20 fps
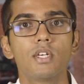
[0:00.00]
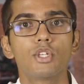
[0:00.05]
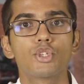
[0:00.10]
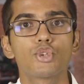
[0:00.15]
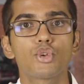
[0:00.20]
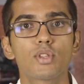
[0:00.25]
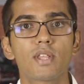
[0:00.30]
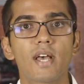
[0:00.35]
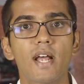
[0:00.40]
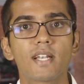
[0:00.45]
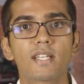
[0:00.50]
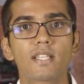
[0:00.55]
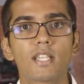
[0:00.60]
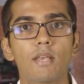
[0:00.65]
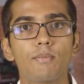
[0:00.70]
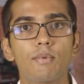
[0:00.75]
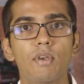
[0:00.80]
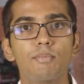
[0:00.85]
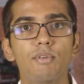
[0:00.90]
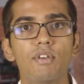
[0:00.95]
so that
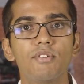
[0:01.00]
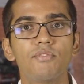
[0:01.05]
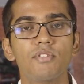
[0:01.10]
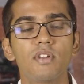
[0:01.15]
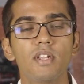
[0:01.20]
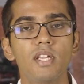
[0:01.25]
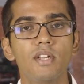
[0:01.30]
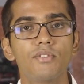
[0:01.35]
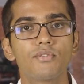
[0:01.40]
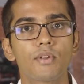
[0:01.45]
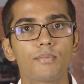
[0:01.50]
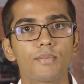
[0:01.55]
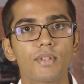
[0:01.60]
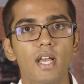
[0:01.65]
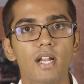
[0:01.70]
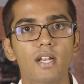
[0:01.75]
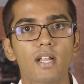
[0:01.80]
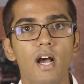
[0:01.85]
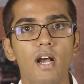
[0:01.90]
they may be freed from their